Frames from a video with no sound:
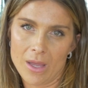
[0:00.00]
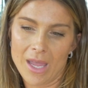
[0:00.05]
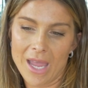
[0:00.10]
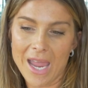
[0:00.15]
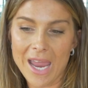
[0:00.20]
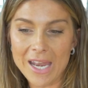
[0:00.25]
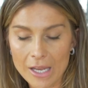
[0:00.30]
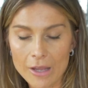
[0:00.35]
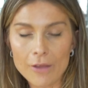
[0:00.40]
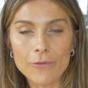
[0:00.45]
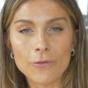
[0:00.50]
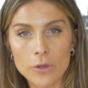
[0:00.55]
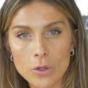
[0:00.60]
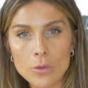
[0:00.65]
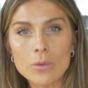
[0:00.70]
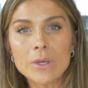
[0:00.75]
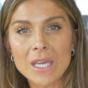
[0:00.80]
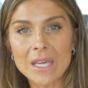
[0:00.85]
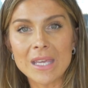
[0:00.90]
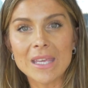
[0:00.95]
And if
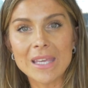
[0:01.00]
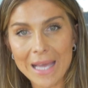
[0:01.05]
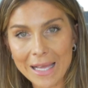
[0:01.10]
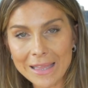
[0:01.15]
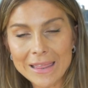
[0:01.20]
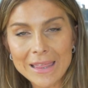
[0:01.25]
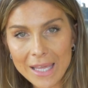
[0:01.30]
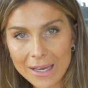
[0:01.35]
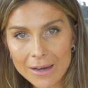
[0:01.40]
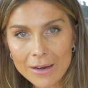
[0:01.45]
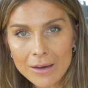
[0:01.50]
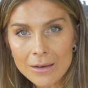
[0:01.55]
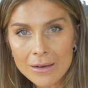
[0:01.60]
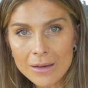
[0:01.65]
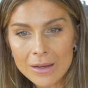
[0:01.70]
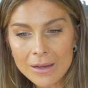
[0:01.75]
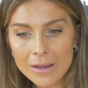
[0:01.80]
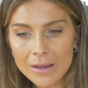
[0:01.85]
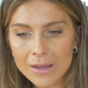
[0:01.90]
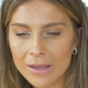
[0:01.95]
you can get there,
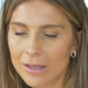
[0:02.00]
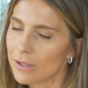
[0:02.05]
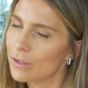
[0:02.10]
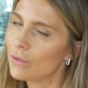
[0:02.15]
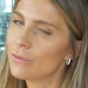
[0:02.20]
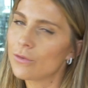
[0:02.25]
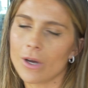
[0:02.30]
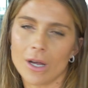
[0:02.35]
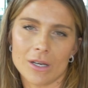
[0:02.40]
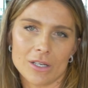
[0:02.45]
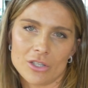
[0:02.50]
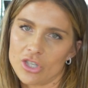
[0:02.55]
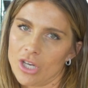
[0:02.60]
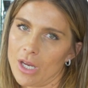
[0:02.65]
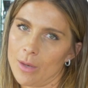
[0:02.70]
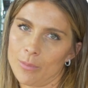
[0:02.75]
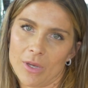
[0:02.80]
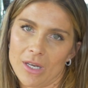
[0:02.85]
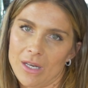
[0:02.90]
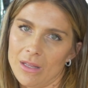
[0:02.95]
you've got a
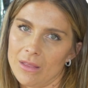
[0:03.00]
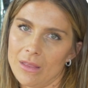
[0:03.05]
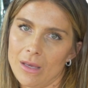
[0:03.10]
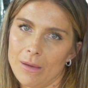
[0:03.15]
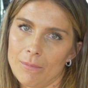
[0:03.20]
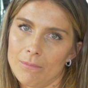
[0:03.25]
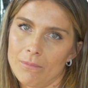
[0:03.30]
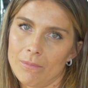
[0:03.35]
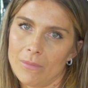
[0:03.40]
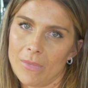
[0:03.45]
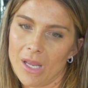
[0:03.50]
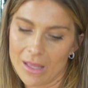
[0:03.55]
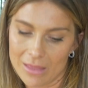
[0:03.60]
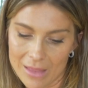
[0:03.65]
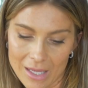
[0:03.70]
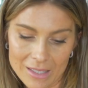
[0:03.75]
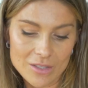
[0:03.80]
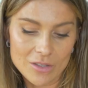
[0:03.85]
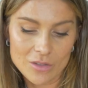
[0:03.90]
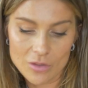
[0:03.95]
champion in them. And
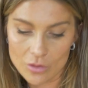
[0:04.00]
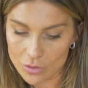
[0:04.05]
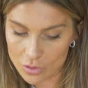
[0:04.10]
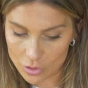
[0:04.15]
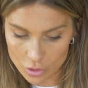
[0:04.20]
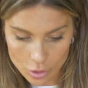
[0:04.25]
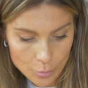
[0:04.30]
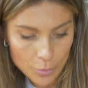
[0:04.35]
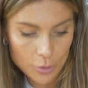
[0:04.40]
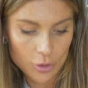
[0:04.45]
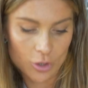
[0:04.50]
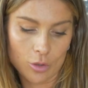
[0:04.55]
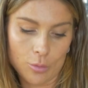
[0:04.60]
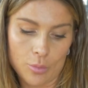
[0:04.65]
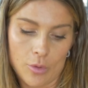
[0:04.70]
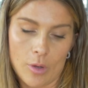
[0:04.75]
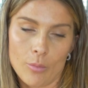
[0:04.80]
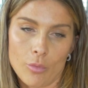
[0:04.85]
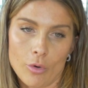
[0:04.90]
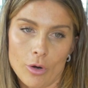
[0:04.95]
that's super,
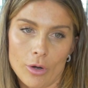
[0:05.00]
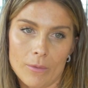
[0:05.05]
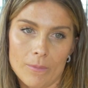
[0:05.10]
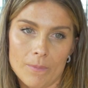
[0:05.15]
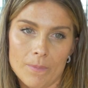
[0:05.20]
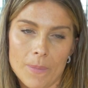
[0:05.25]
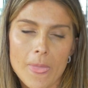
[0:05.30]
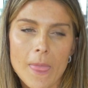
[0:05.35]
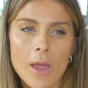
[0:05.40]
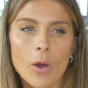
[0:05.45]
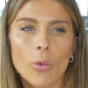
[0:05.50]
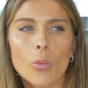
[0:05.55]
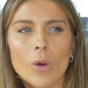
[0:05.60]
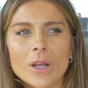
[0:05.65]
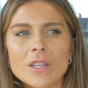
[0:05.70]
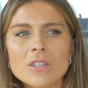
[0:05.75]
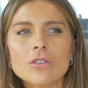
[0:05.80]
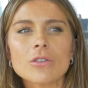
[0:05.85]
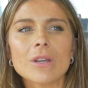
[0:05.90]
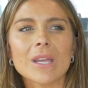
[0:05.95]
super important.
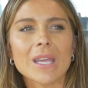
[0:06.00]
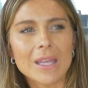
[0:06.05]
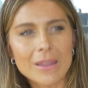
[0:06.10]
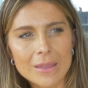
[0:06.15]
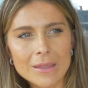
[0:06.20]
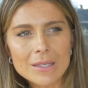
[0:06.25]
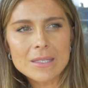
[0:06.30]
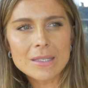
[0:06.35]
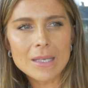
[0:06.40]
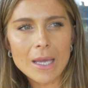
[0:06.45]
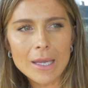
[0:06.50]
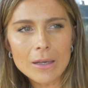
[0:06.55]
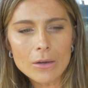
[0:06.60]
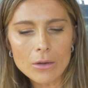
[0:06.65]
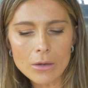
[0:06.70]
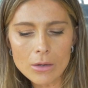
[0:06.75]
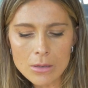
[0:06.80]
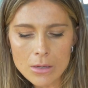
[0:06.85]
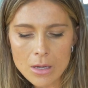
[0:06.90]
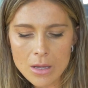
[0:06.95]
Once you're in the
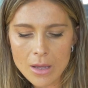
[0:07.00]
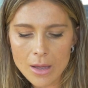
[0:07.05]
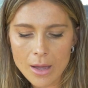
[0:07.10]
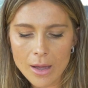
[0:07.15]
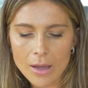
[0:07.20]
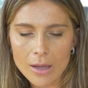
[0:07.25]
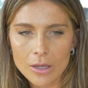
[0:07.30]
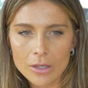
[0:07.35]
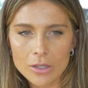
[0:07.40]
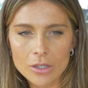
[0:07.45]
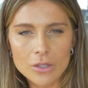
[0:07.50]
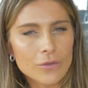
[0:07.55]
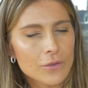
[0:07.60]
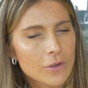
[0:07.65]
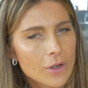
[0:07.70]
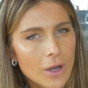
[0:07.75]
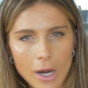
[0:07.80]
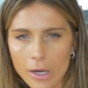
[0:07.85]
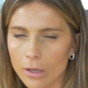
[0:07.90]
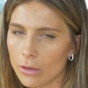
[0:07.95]
cycle, you've
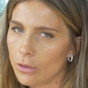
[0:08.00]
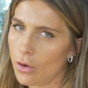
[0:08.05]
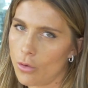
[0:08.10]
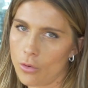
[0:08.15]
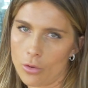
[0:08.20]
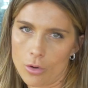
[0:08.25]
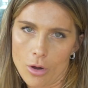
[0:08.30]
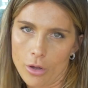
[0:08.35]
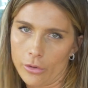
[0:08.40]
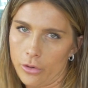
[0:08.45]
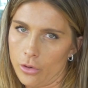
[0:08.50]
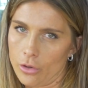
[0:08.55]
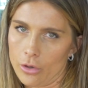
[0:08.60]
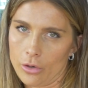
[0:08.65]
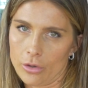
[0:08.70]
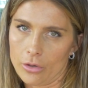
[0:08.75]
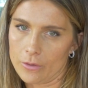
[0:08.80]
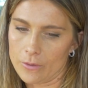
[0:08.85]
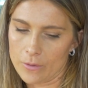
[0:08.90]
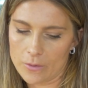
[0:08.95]
got to lower all the
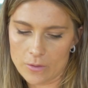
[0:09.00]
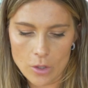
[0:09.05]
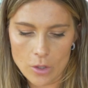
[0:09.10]
hurdles.